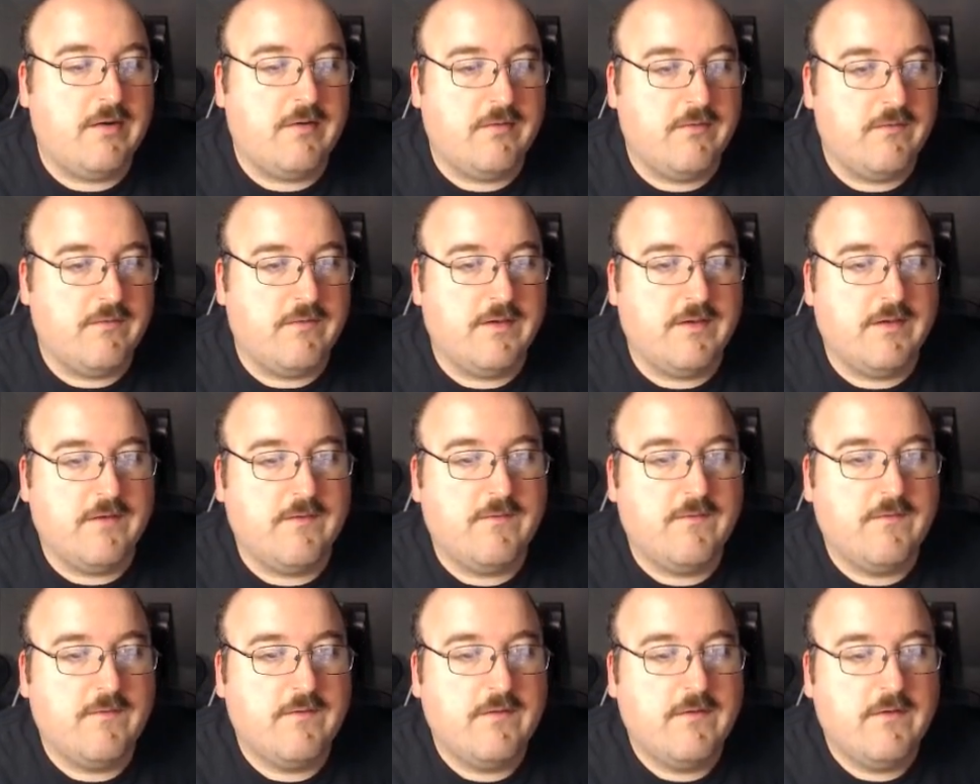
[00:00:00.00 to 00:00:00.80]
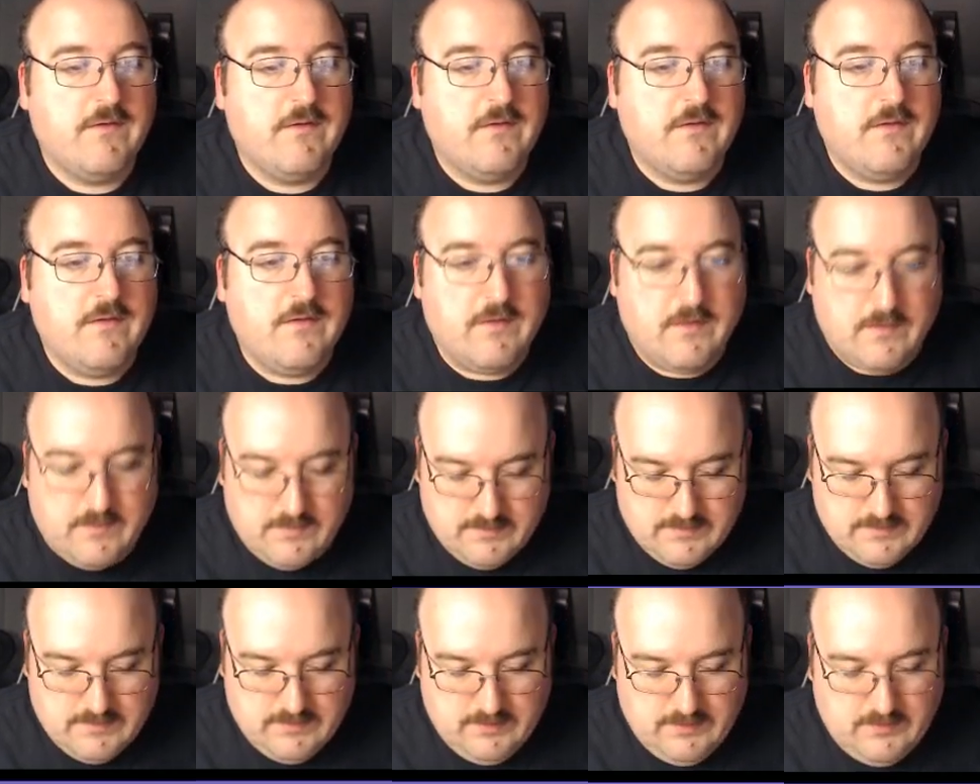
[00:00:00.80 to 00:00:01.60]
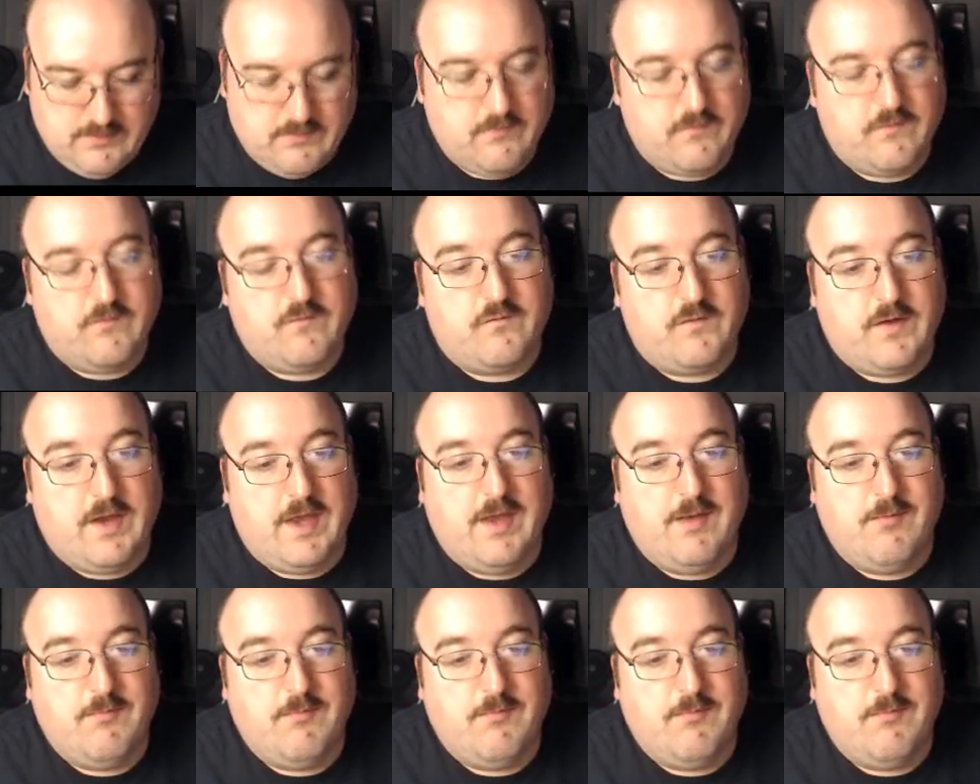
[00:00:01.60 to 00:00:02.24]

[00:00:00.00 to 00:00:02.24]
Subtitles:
that this game is